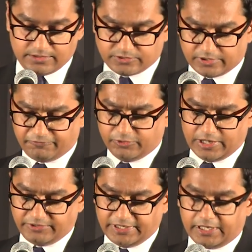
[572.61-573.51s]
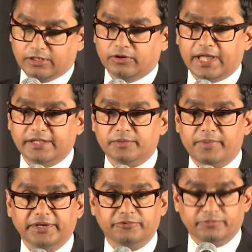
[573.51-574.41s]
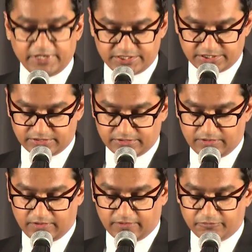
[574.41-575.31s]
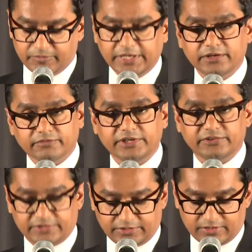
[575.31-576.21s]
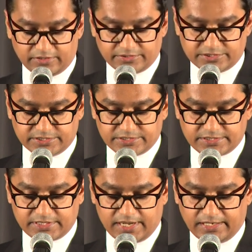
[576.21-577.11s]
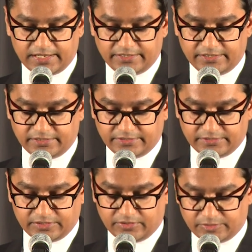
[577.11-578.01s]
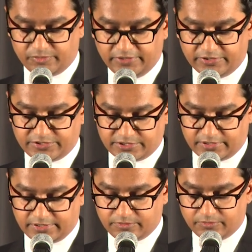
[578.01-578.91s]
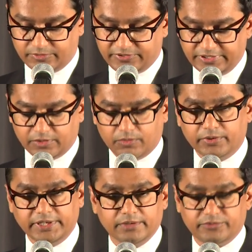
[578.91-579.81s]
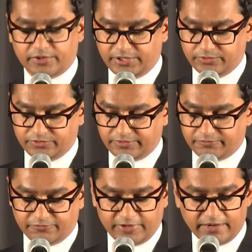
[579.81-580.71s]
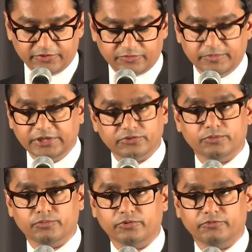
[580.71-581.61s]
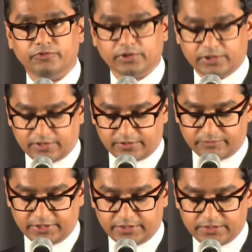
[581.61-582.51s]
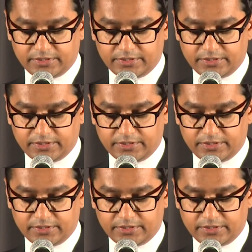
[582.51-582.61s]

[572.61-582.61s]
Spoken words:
So if you now take a look at the penetration of many of these technologies highlighted on the previous chart, we see the OEMs are using various means to improve fuel economy.